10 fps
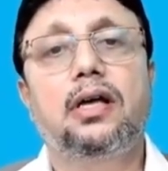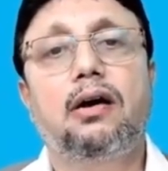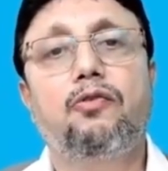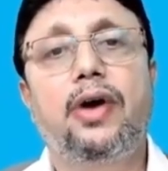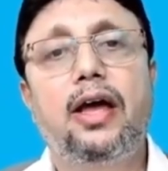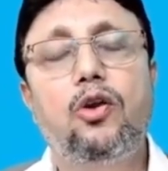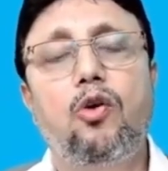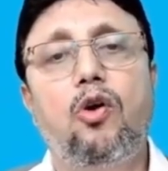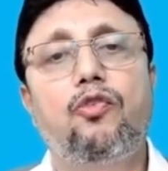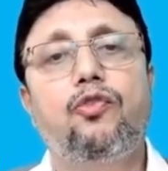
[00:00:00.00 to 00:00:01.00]
the
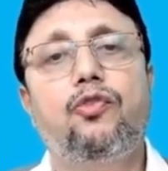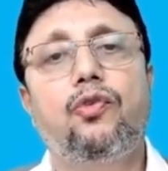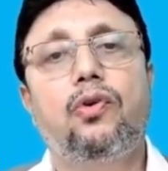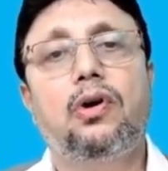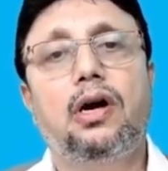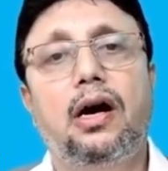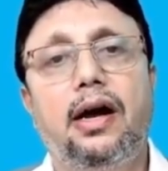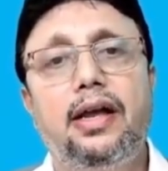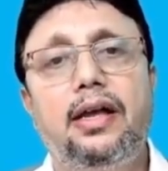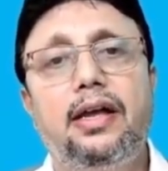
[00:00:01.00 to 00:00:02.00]
value of
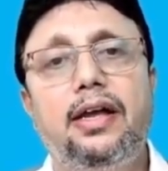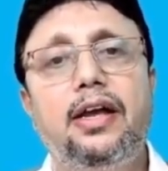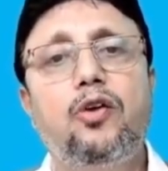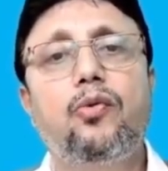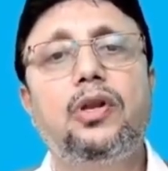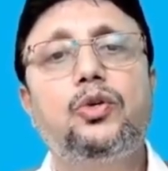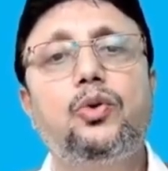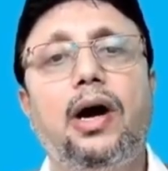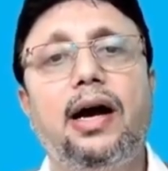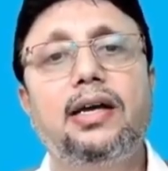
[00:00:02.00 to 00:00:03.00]
I equal
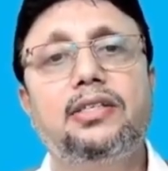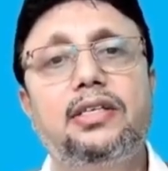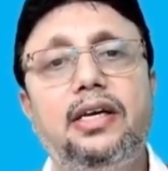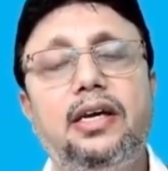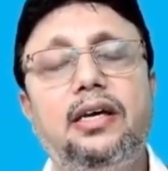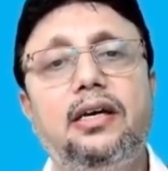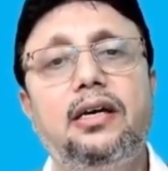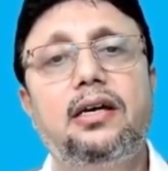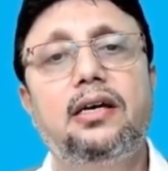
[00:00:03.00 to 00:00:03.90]
to IC,